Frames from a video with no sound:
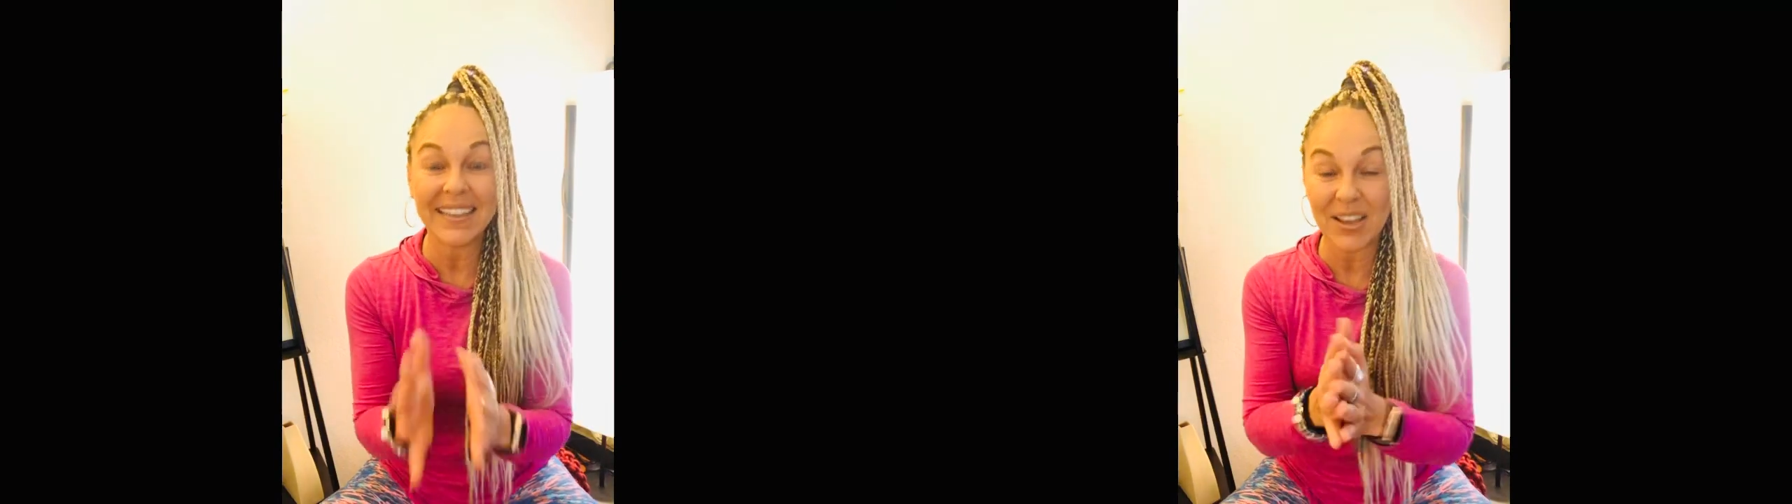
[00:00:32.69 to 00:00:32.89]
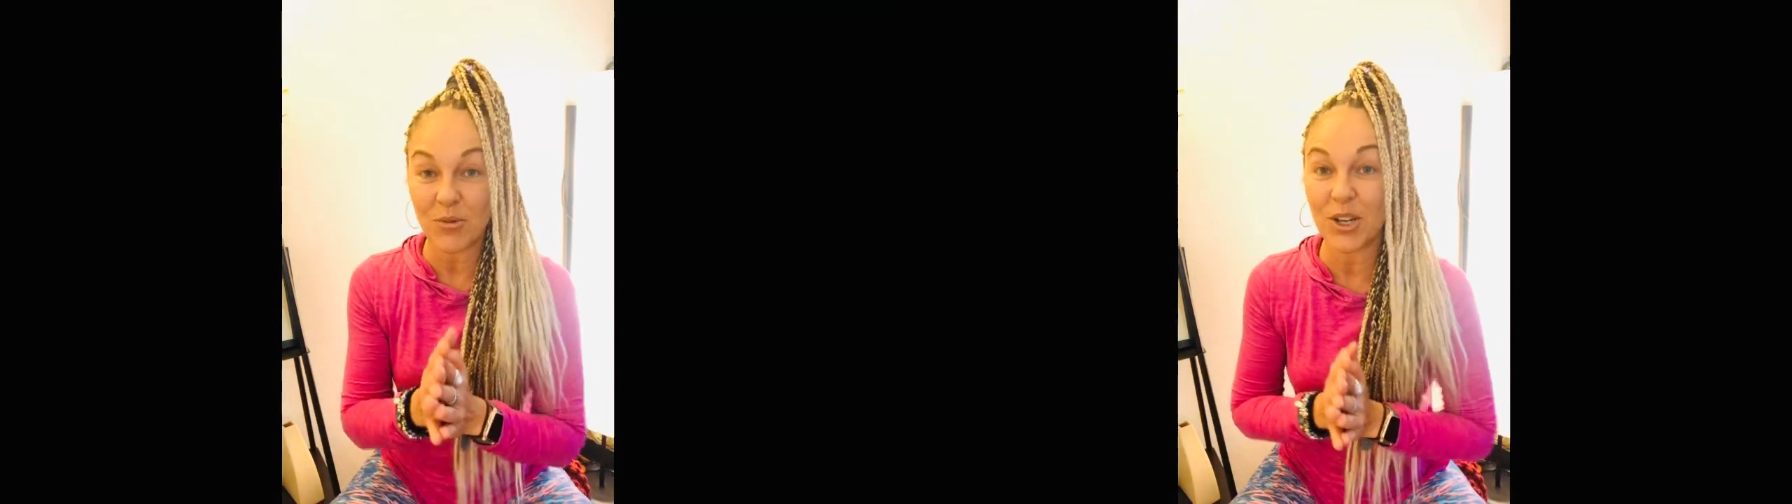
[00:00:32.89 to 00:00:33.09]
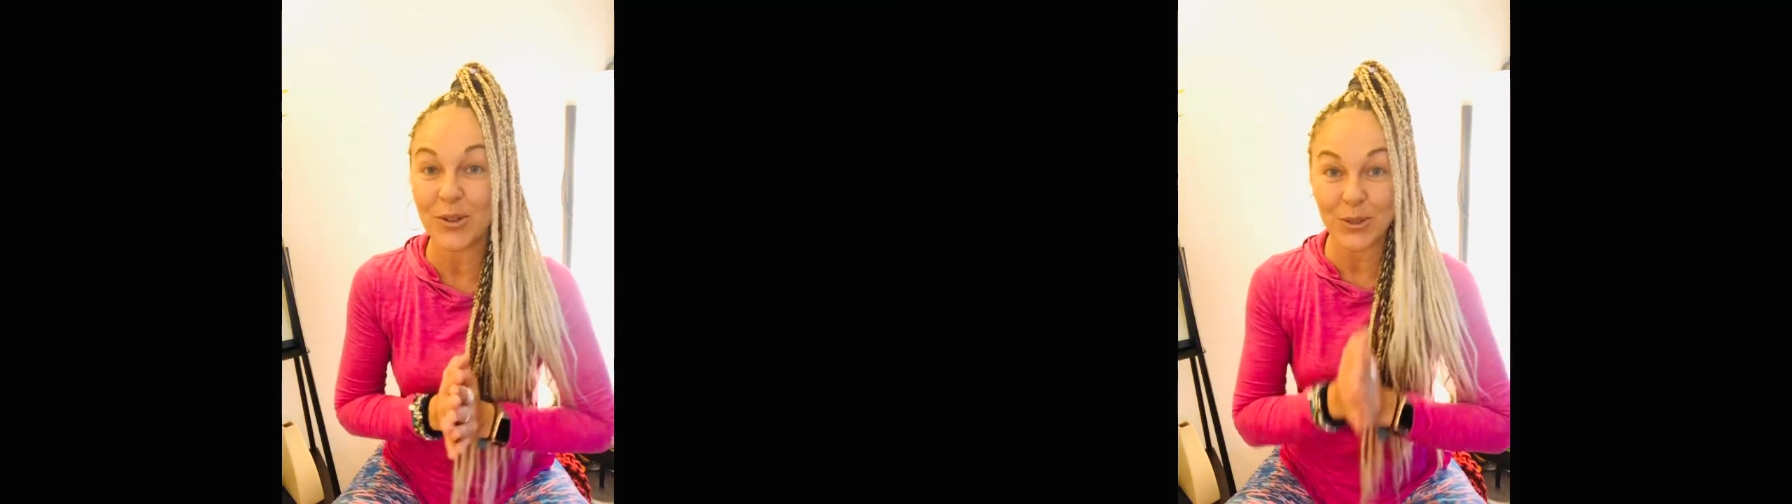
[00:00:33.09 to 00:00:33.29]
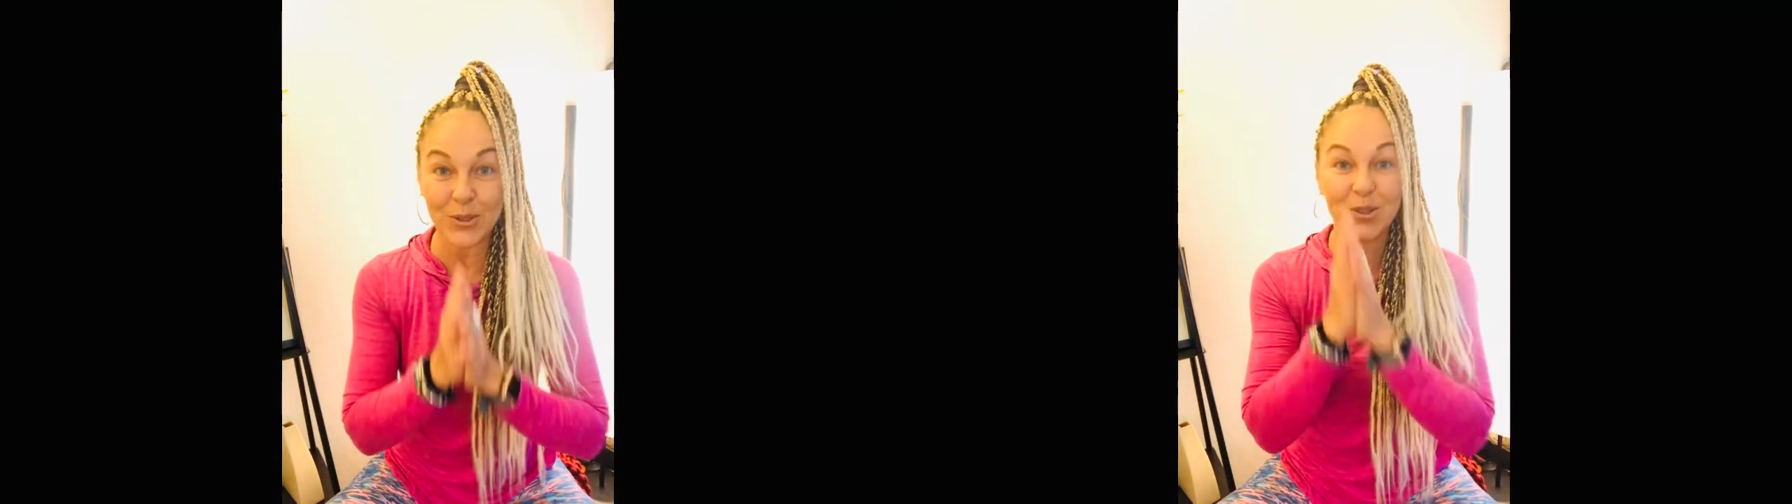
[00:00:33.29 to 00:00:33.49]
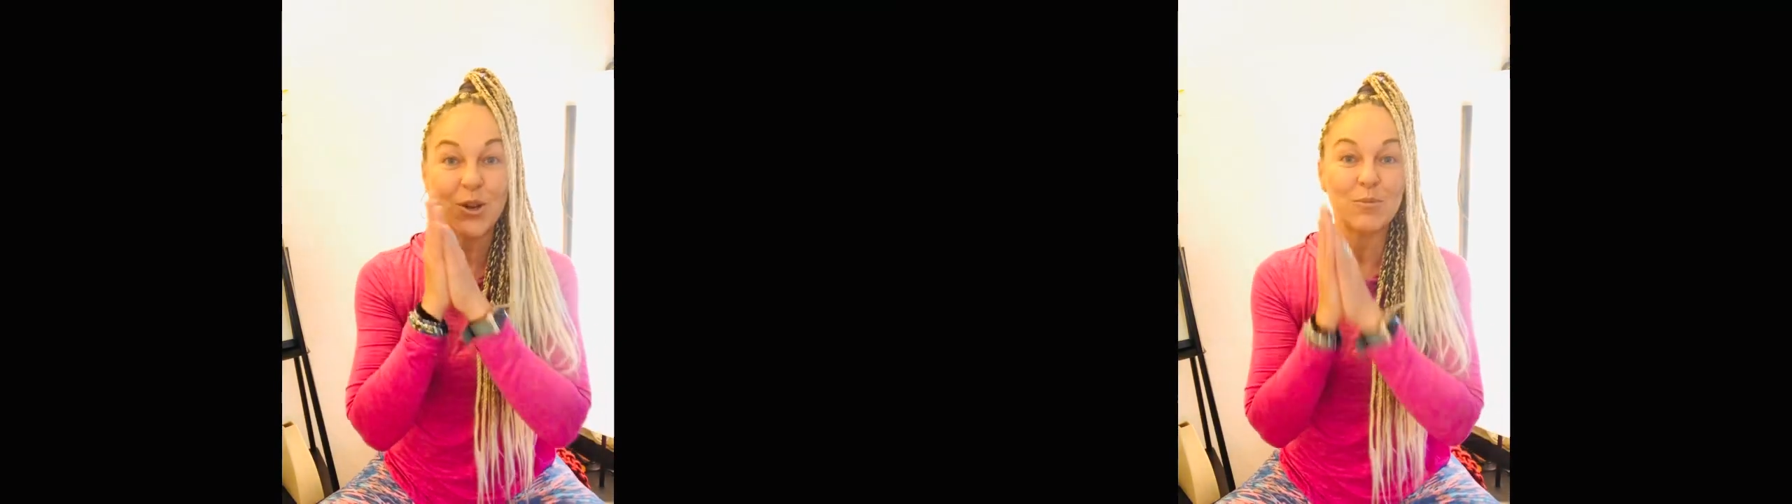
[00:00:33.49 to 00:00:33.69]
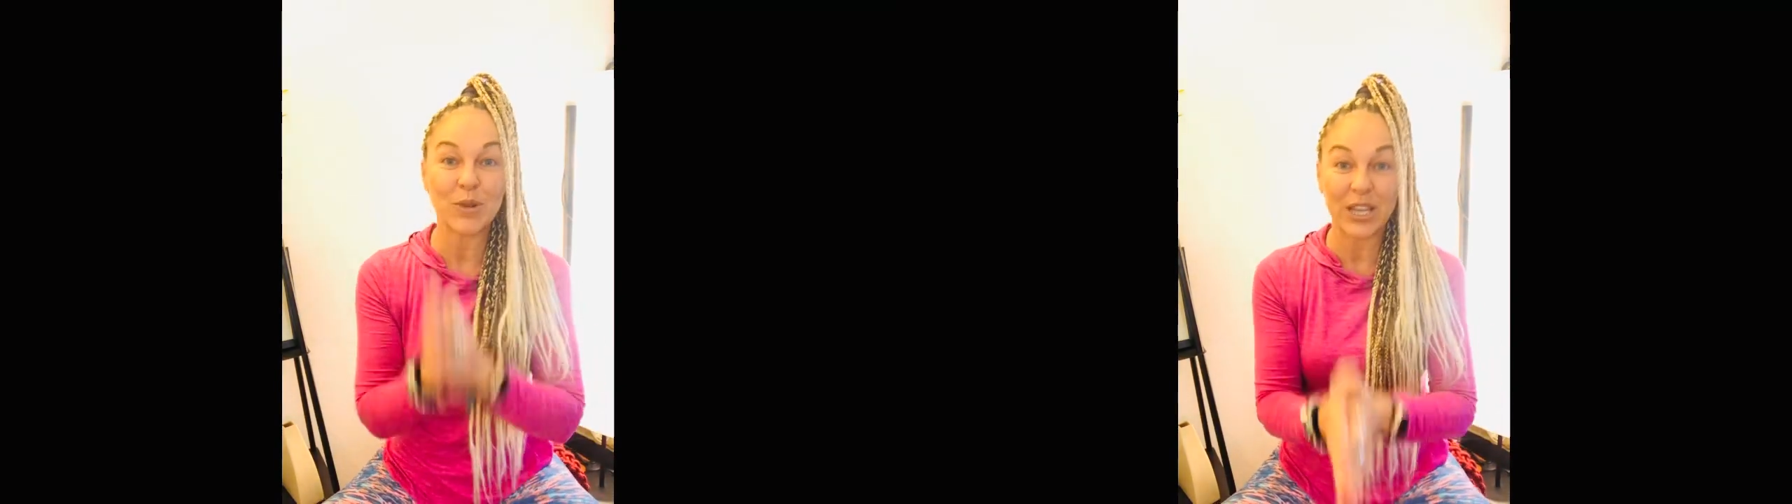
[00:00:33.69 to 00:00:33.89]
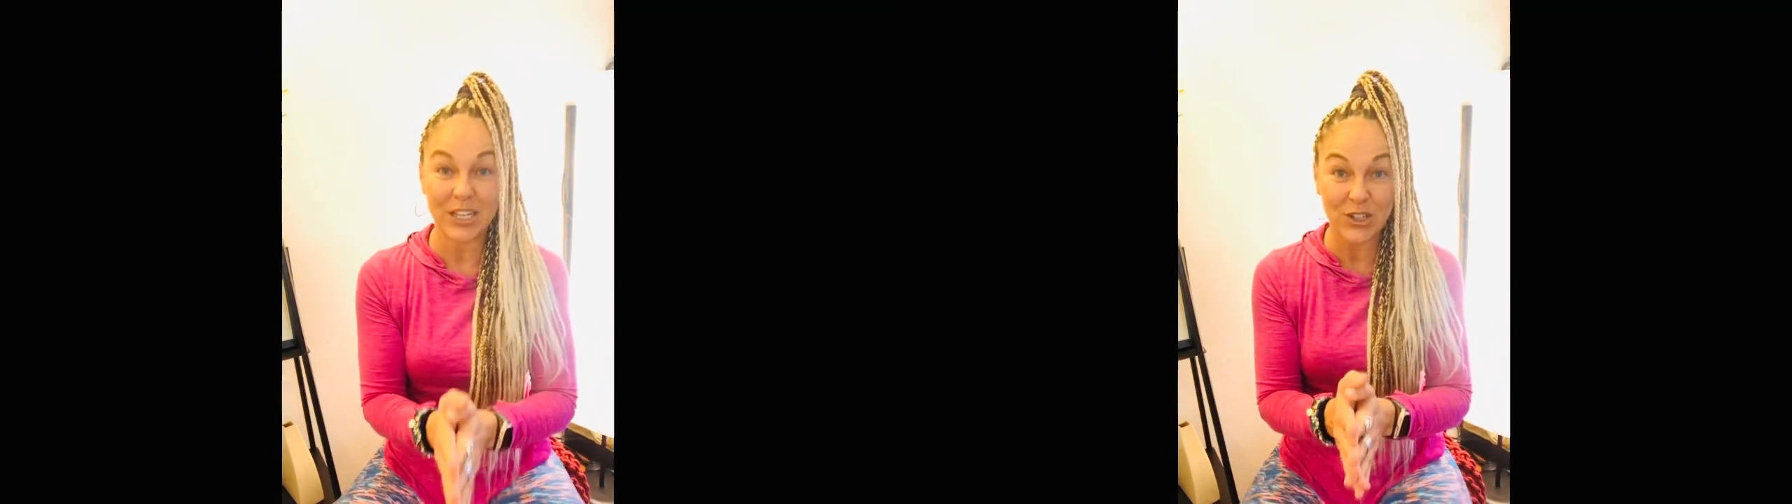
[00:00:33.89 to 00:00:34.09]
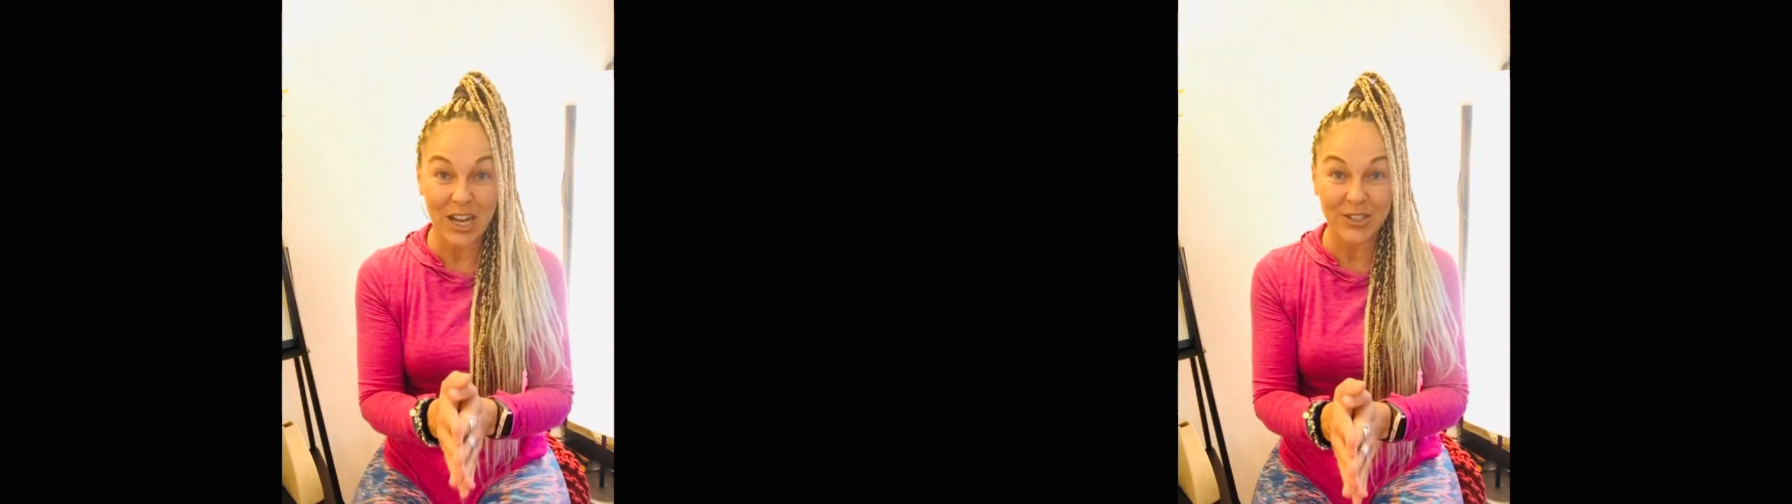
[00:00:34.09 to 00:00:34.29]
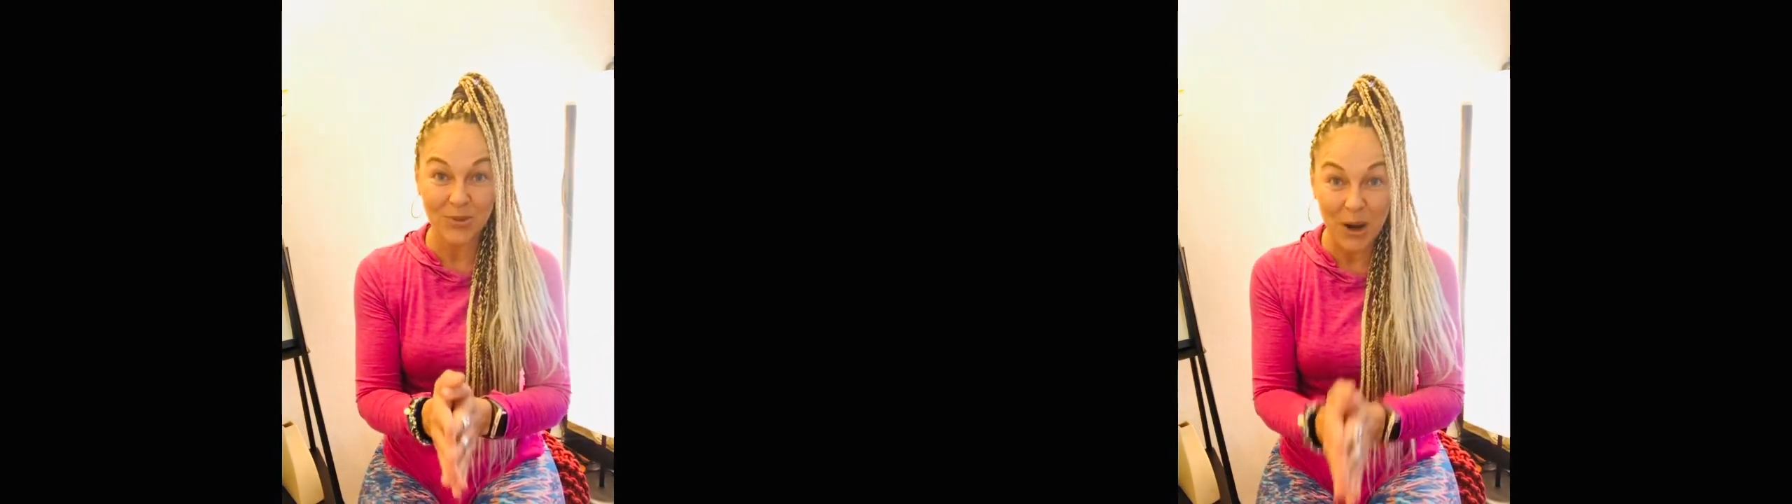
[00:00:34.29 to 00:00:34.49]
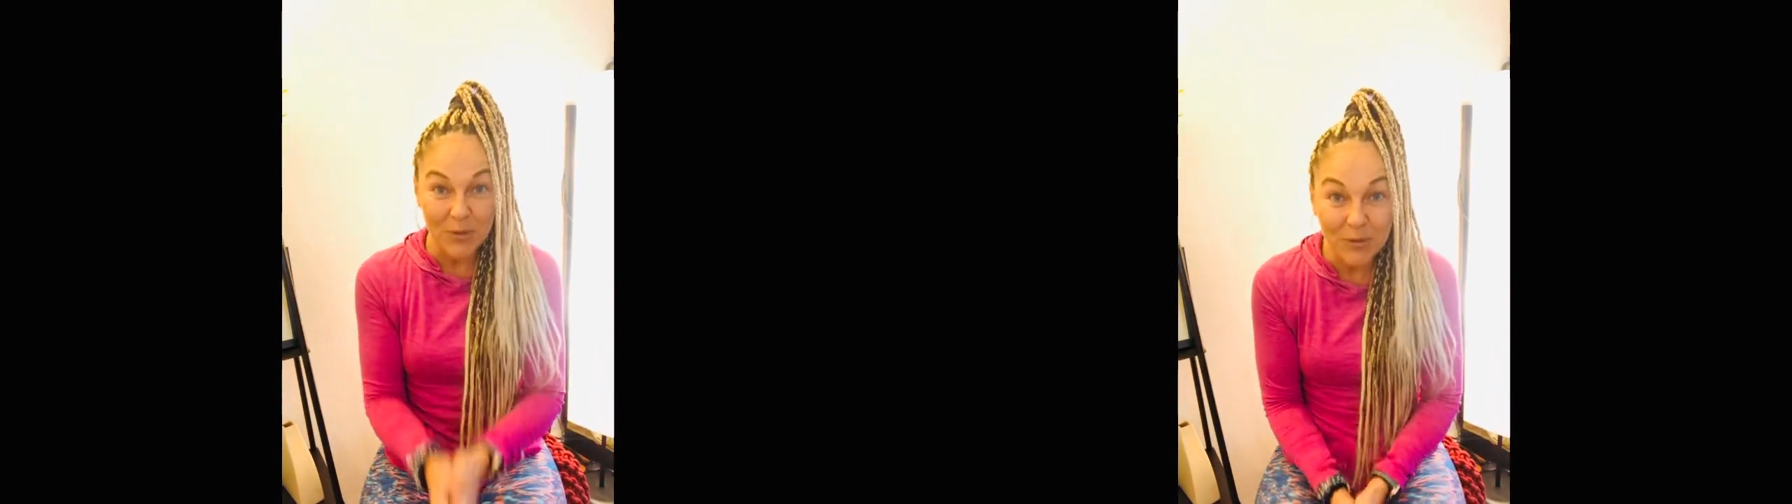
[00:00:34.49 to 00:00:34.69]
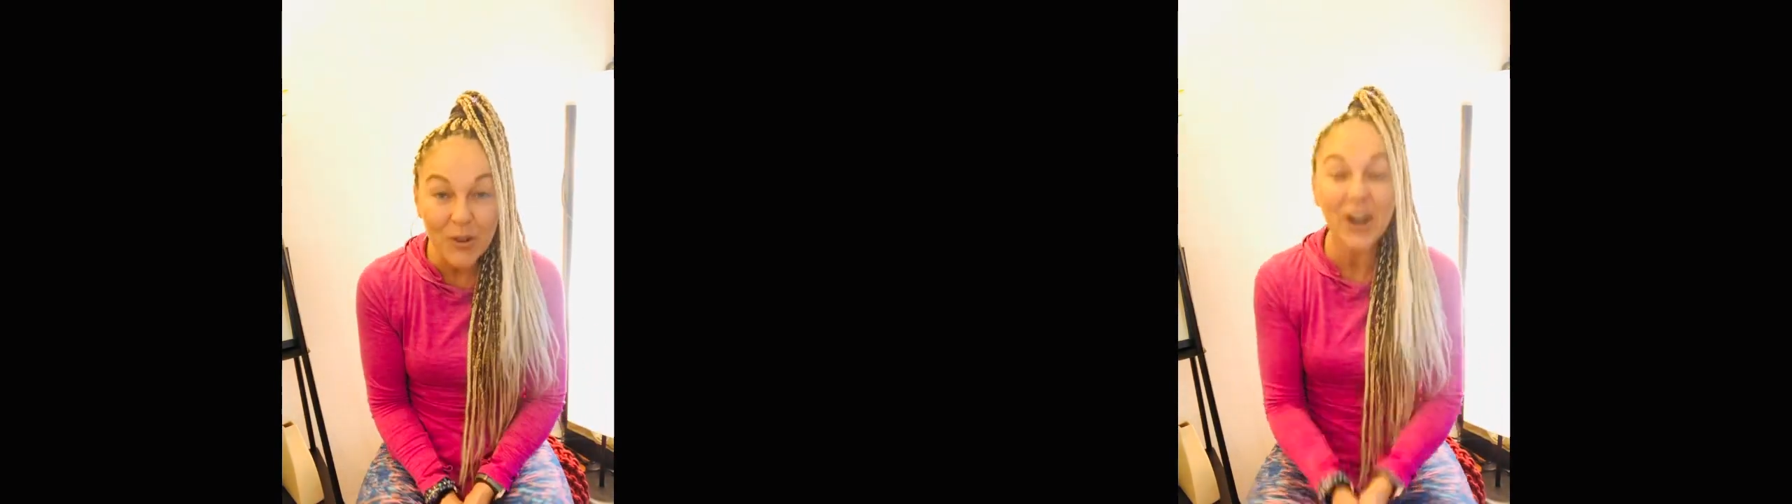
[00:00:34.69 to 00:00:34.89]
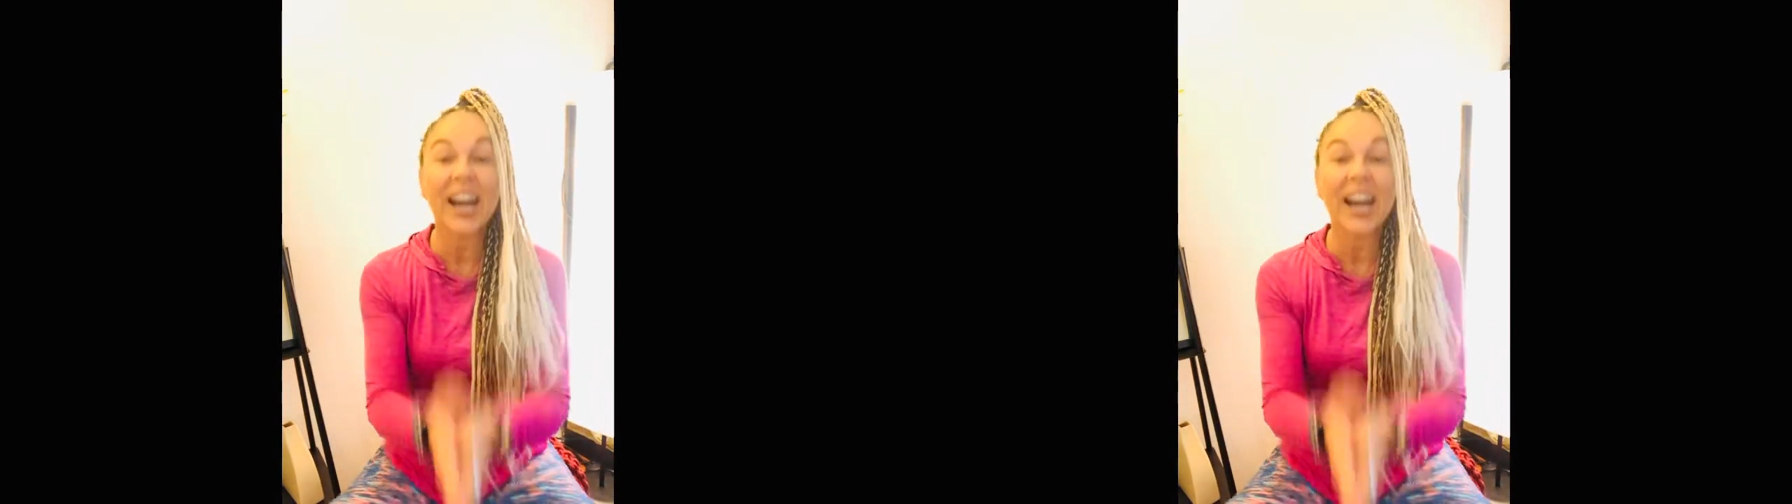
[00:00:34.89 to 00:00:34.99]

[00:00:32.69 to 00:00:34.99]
we're going to start BooKini Challenge Round 4.